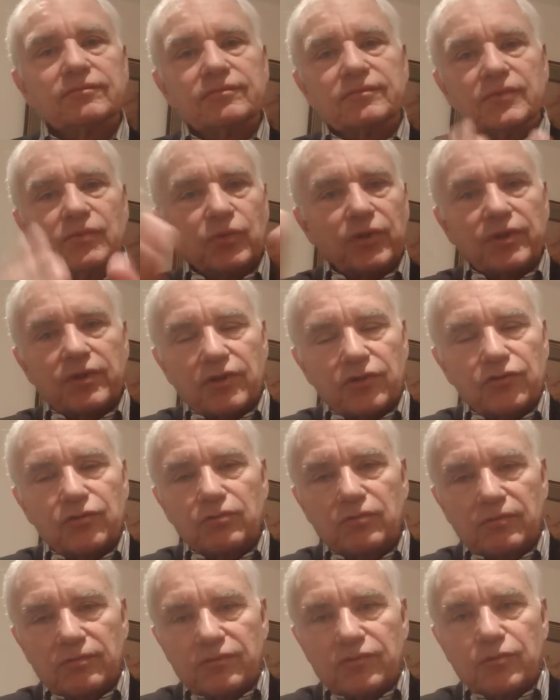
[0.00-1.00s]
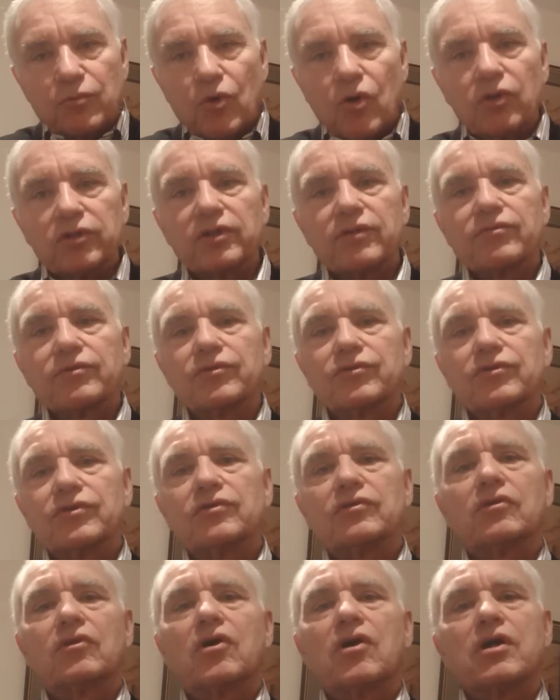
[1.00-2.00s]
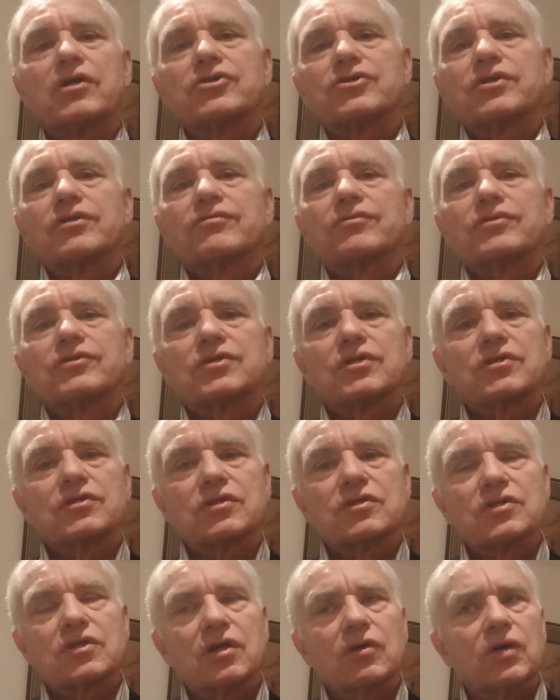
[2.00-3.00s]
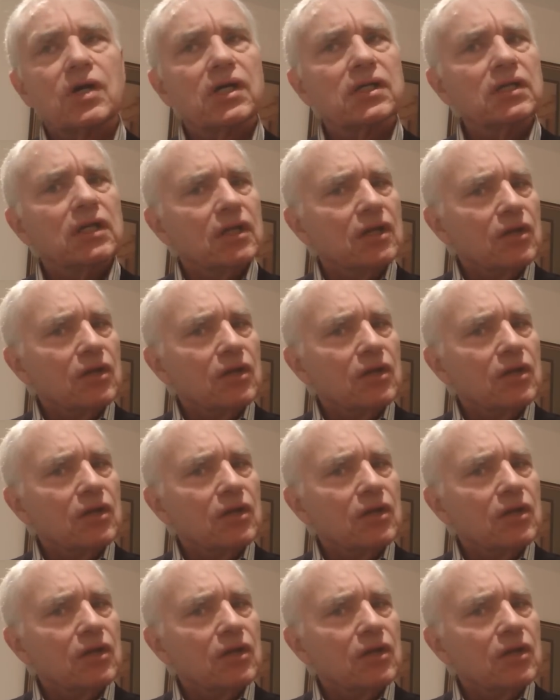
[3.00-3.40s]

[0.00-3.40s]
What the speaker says: whether there's small differences, large differences, and so on,